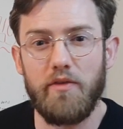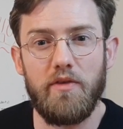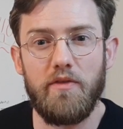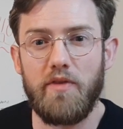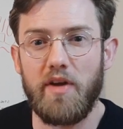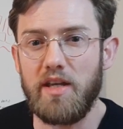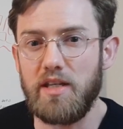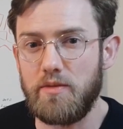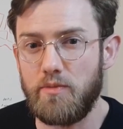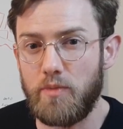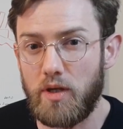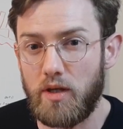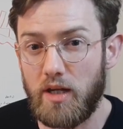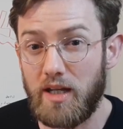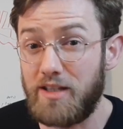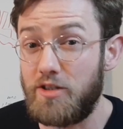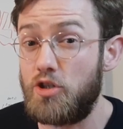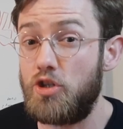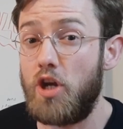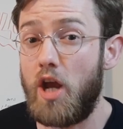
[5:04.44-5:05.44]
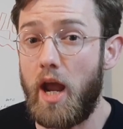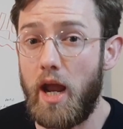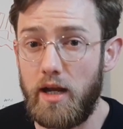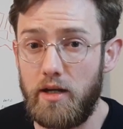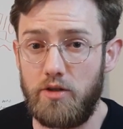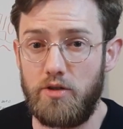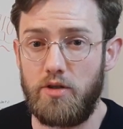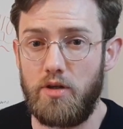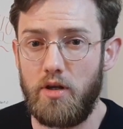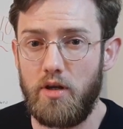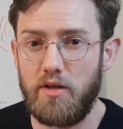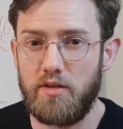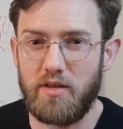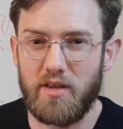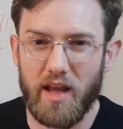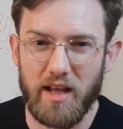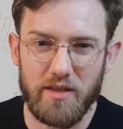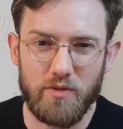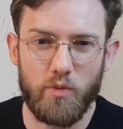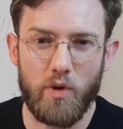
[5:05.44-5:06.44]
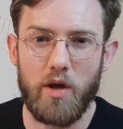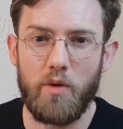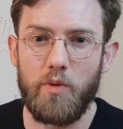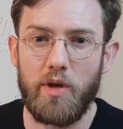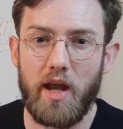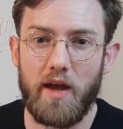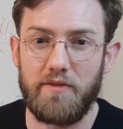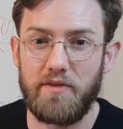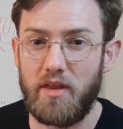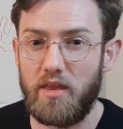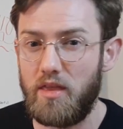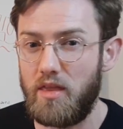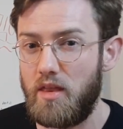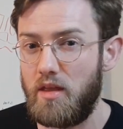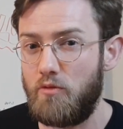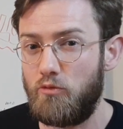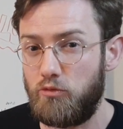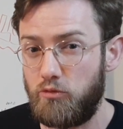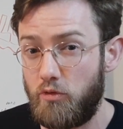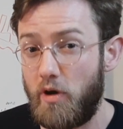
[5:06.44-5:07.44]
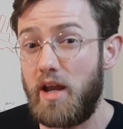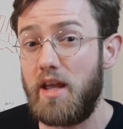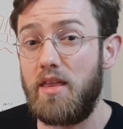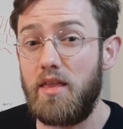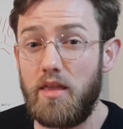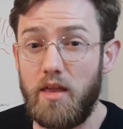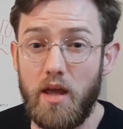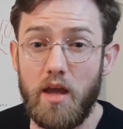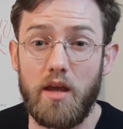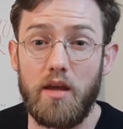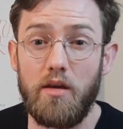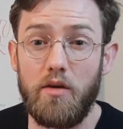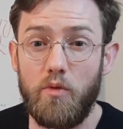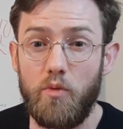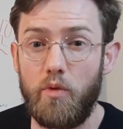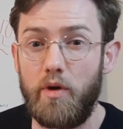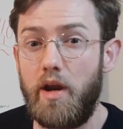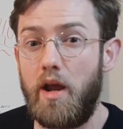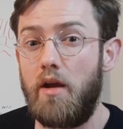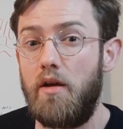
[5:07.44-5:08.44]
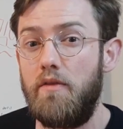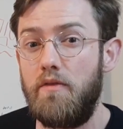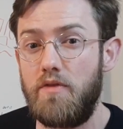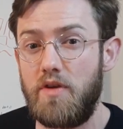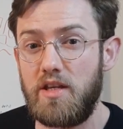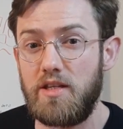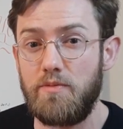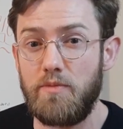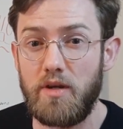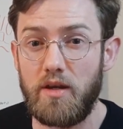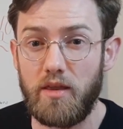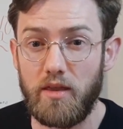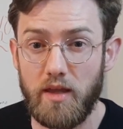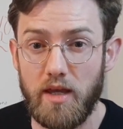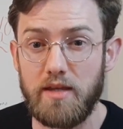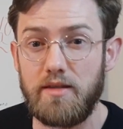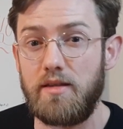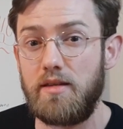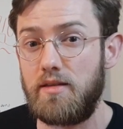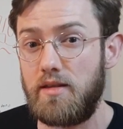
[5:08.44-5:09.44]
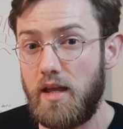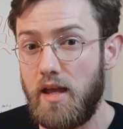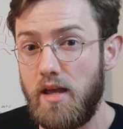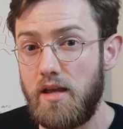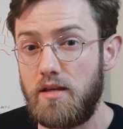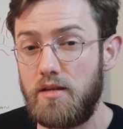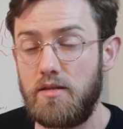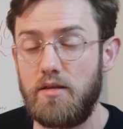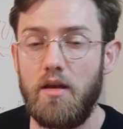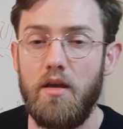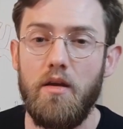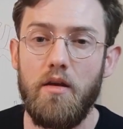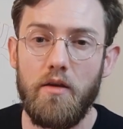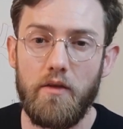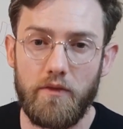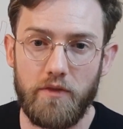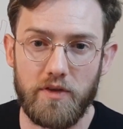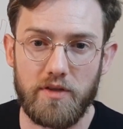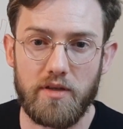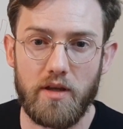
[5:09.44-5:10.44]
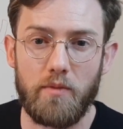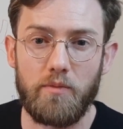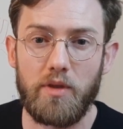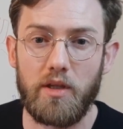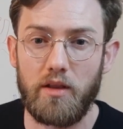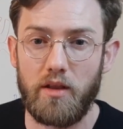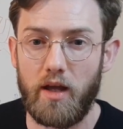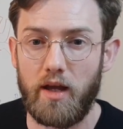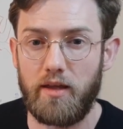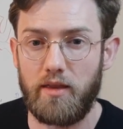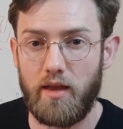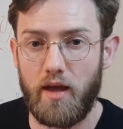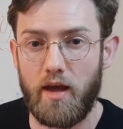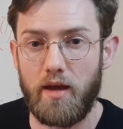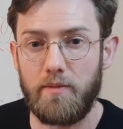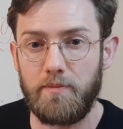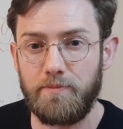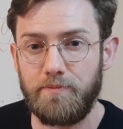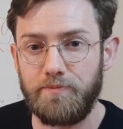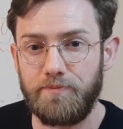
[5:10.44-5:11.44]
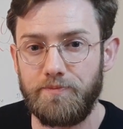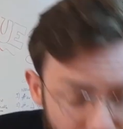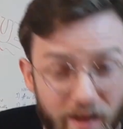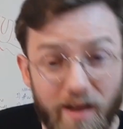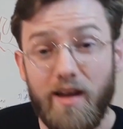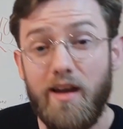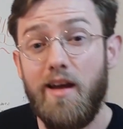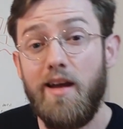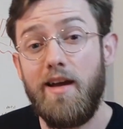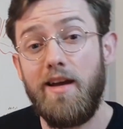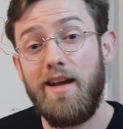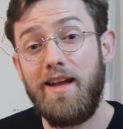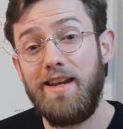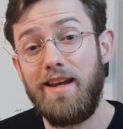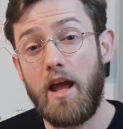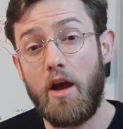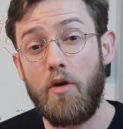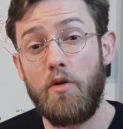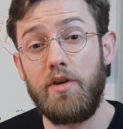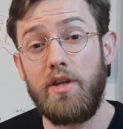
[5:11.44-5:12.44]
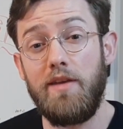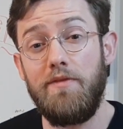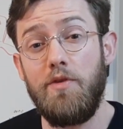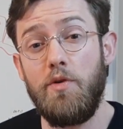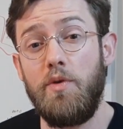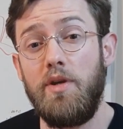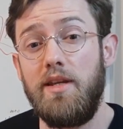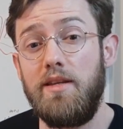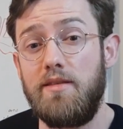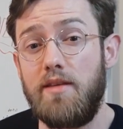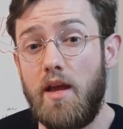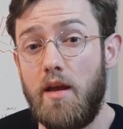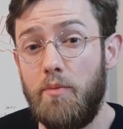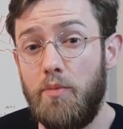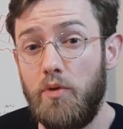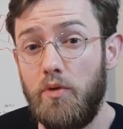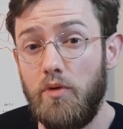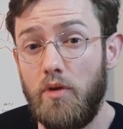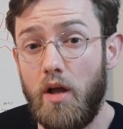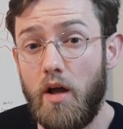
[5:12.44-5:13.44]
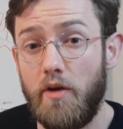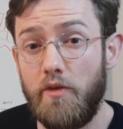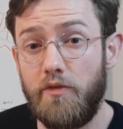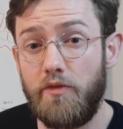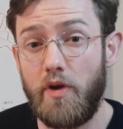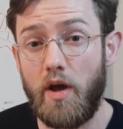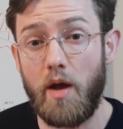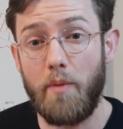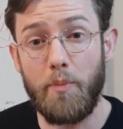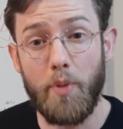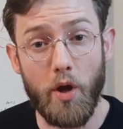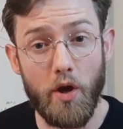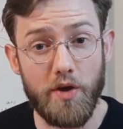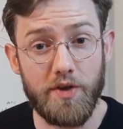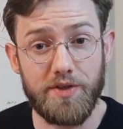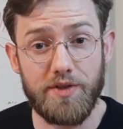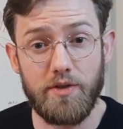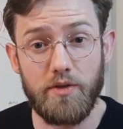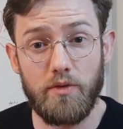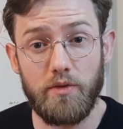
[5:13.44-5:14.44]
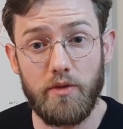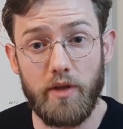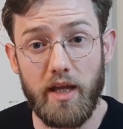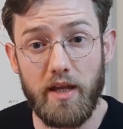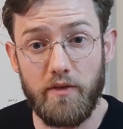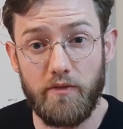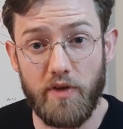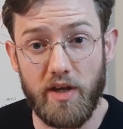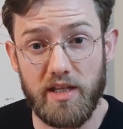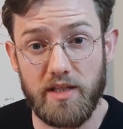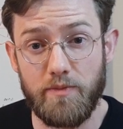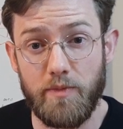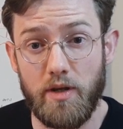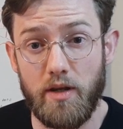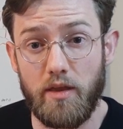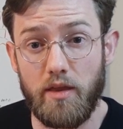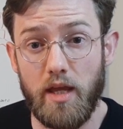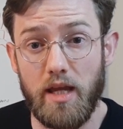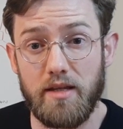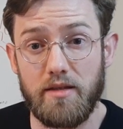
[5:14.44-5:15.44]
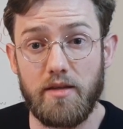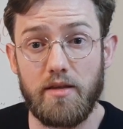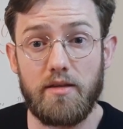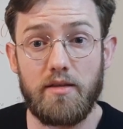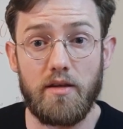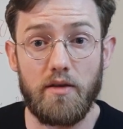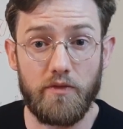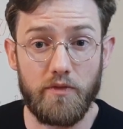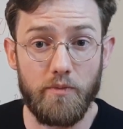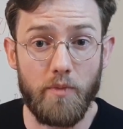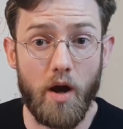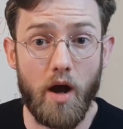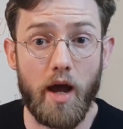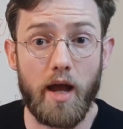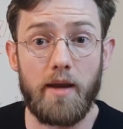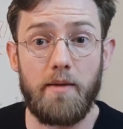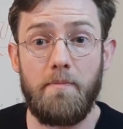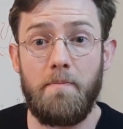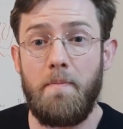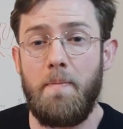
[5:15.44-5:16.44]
of investment, it's changed. So that's where we'd have to rethink what our investment thesis is for something like that. Now, I'll give you an example of a personal investment thesis of mine.